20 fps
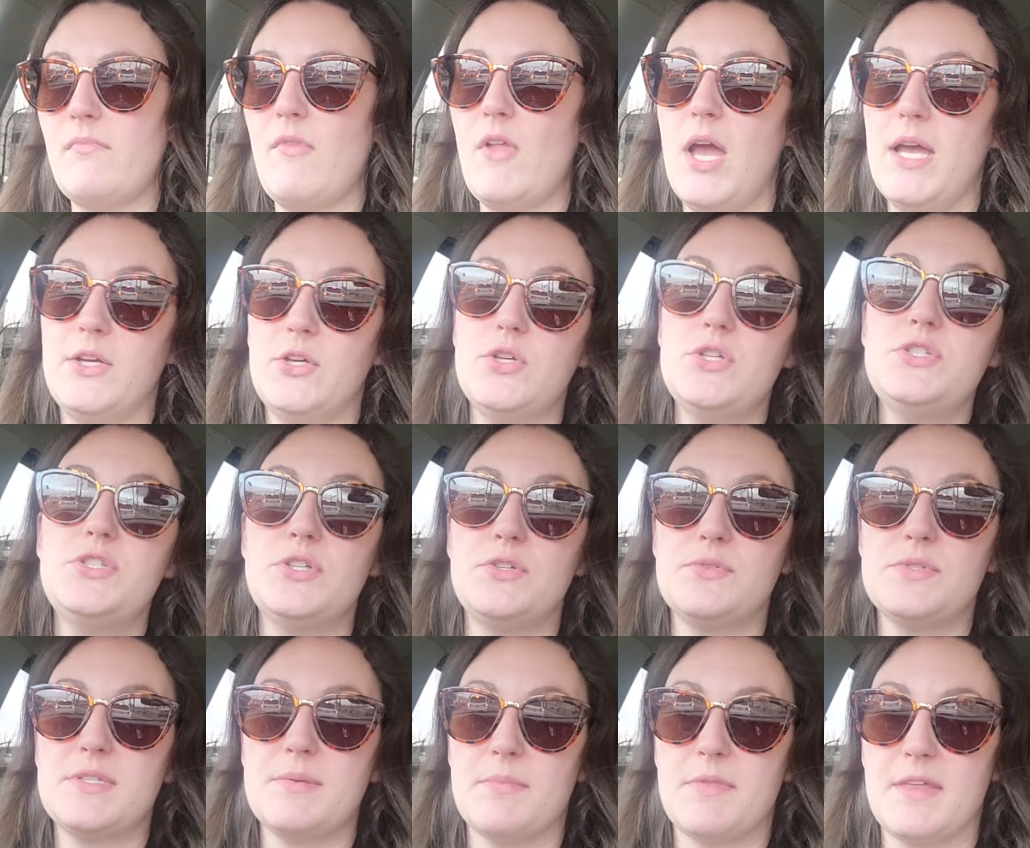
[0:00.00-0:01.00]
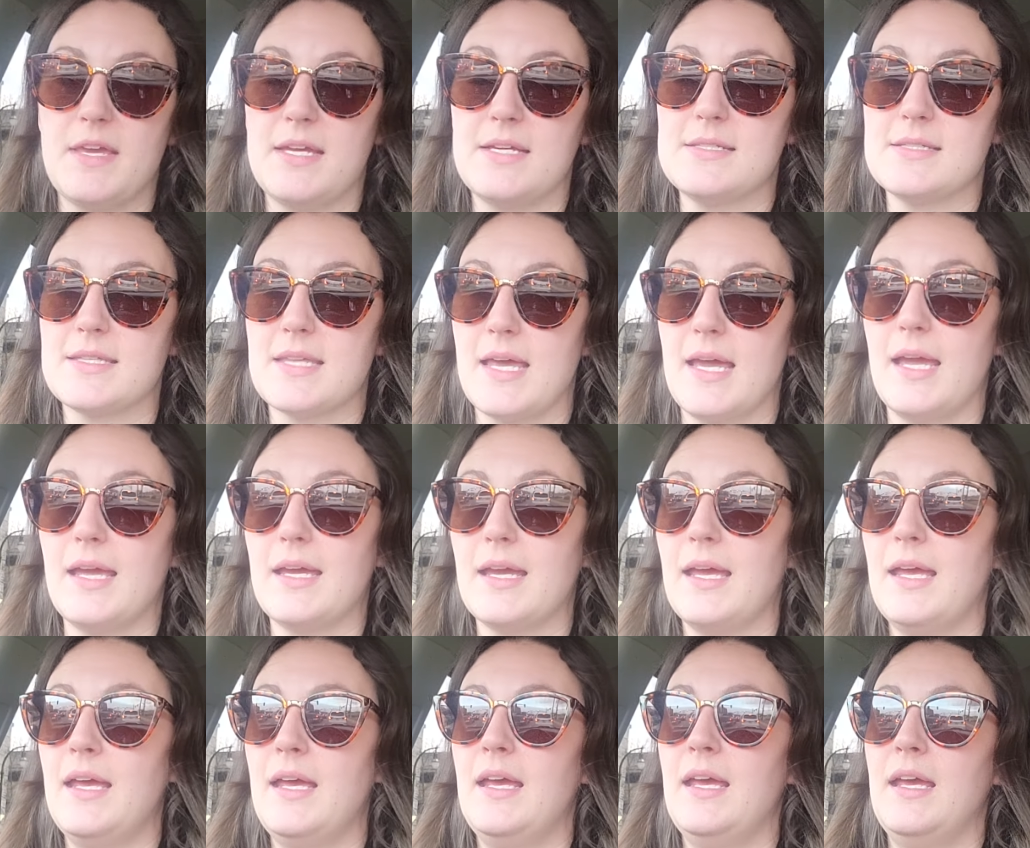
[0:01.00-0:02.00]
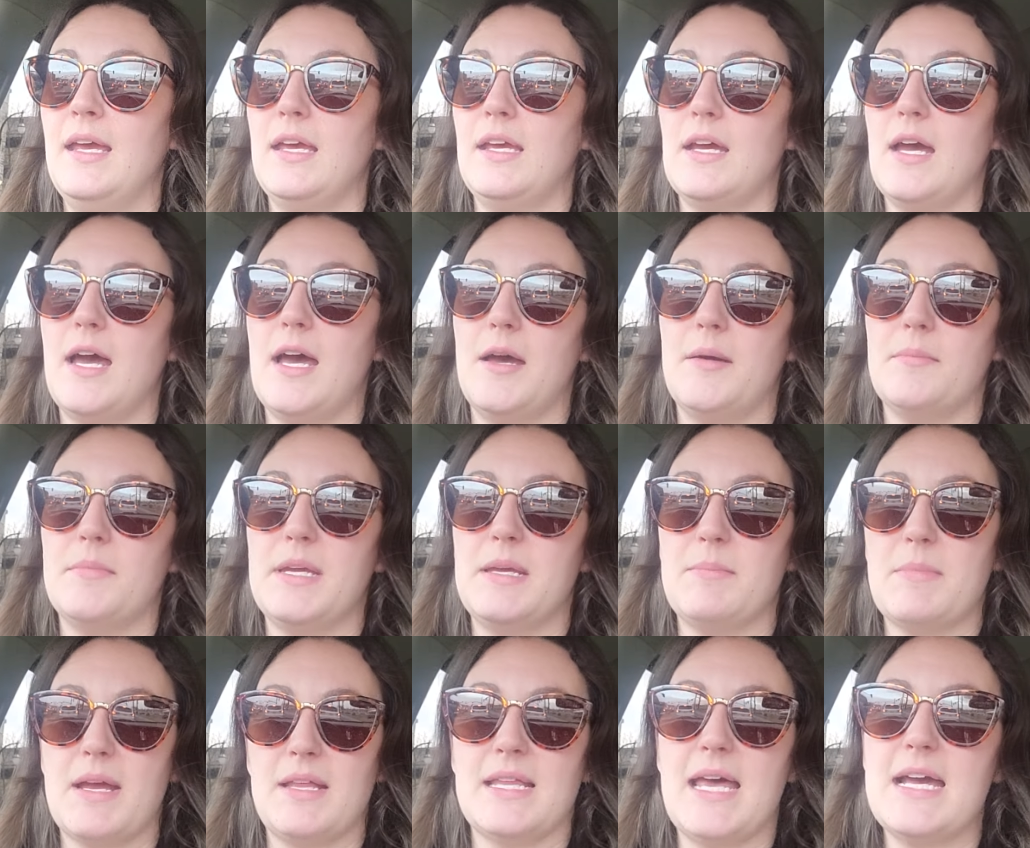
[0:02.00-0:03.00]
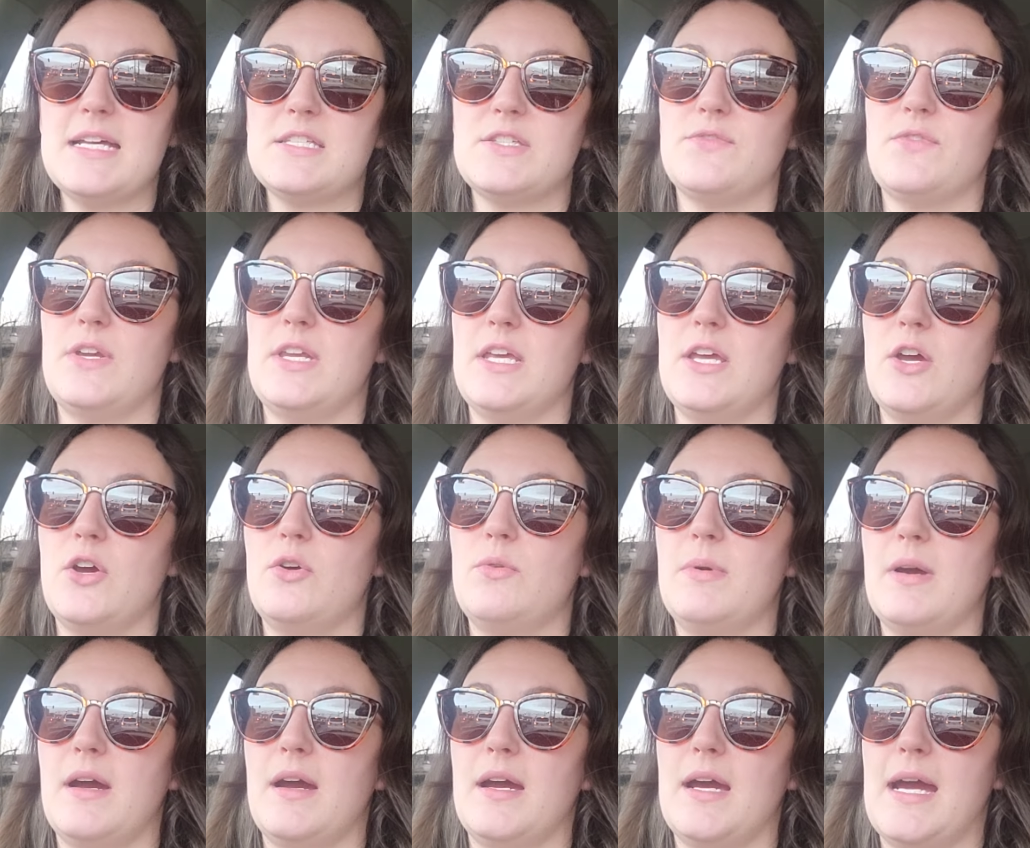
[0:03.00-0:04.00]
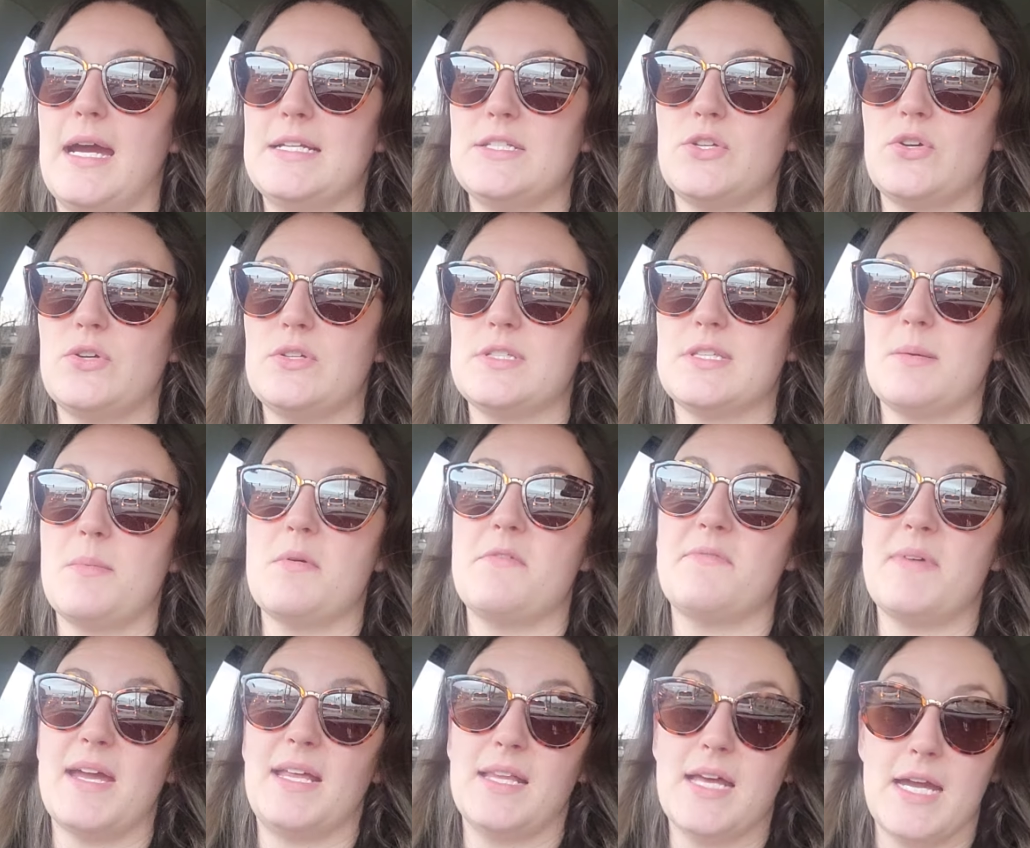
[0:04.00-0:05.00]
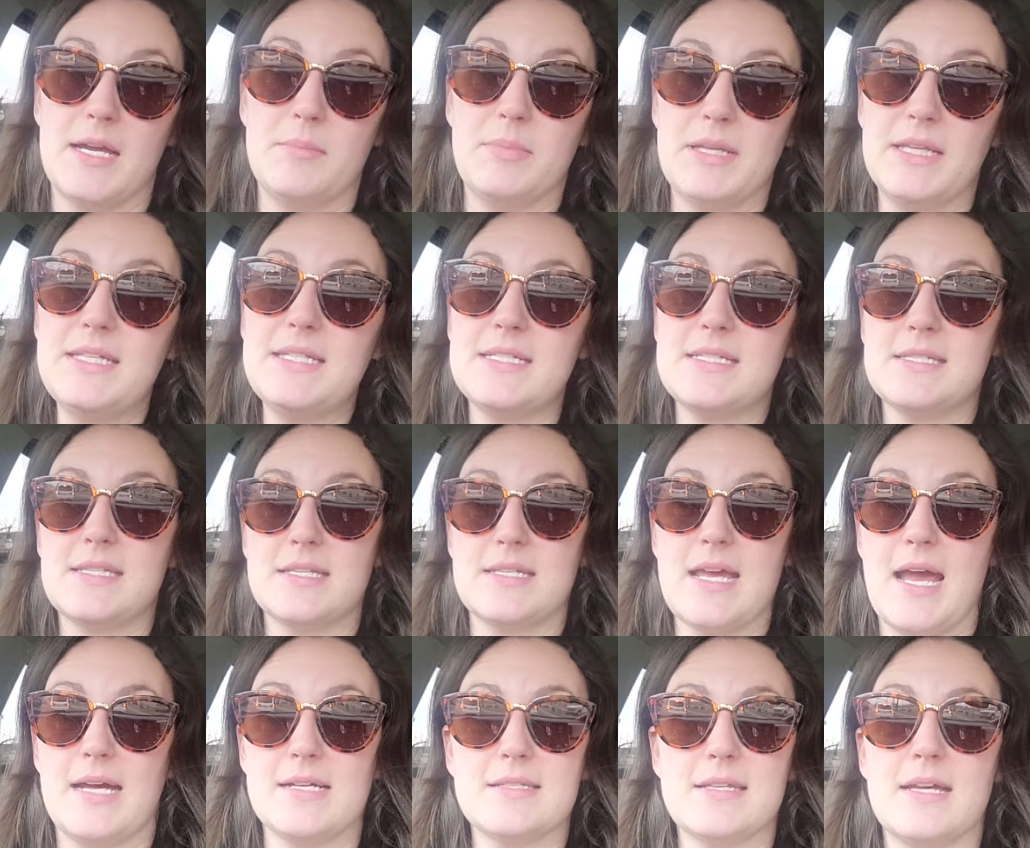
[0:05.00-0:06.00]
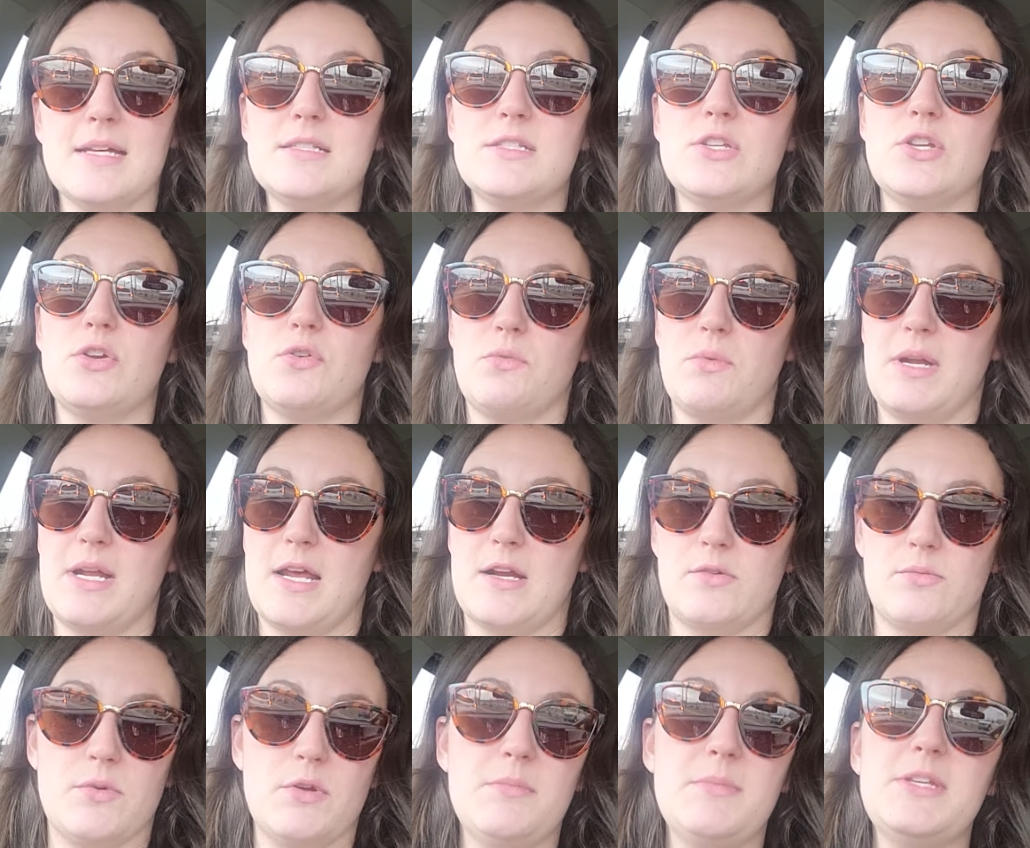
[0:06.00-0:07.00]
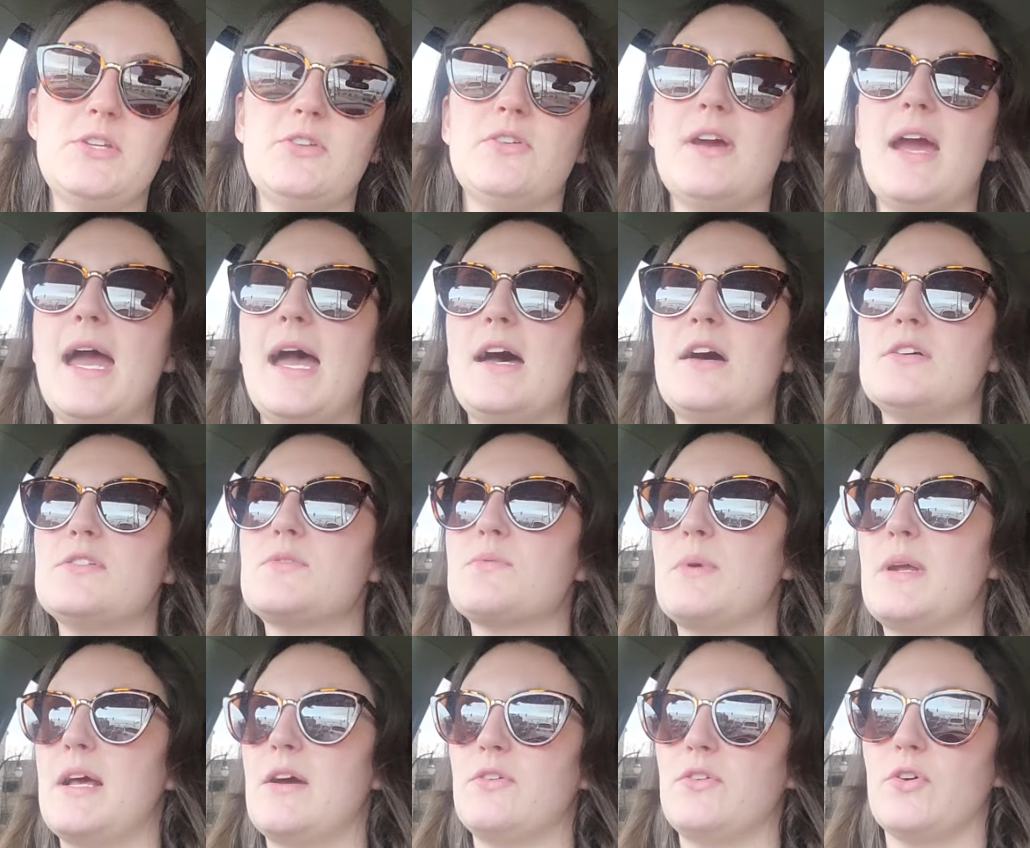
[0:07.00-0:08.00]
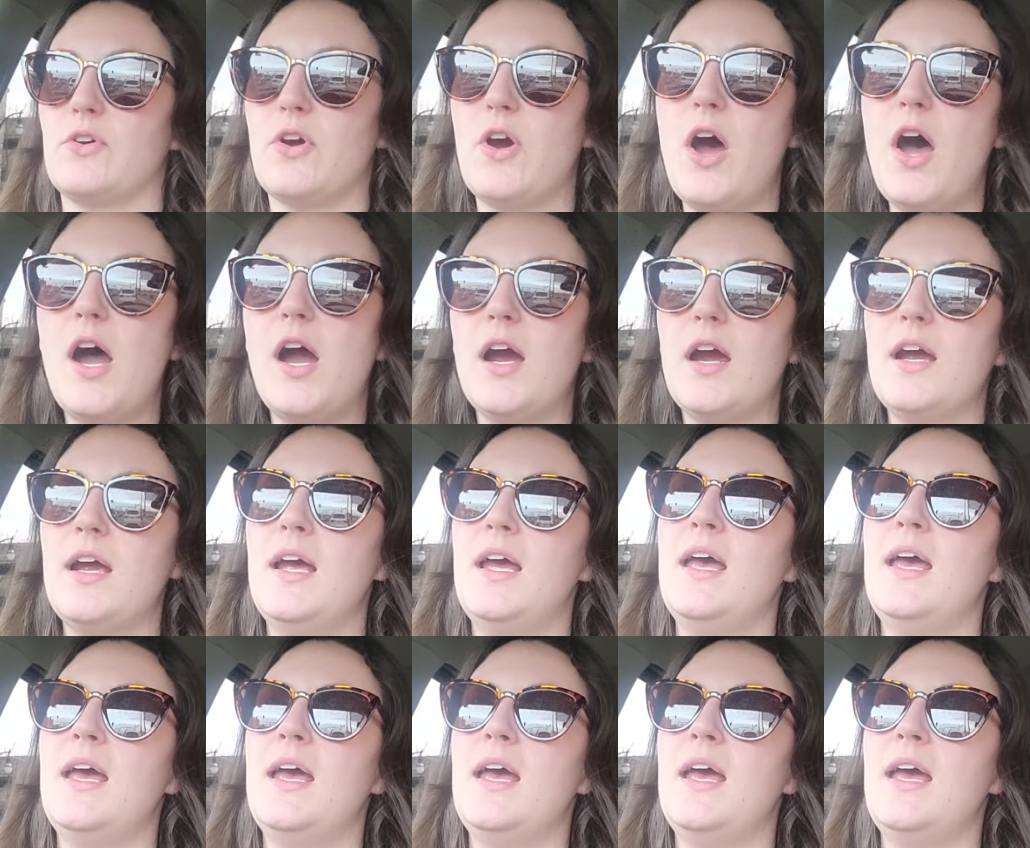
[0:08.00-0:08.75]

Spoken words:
I could do some things like in my last video where I turned some of my liabilities into assets, rent out a room in your house, rent out your car,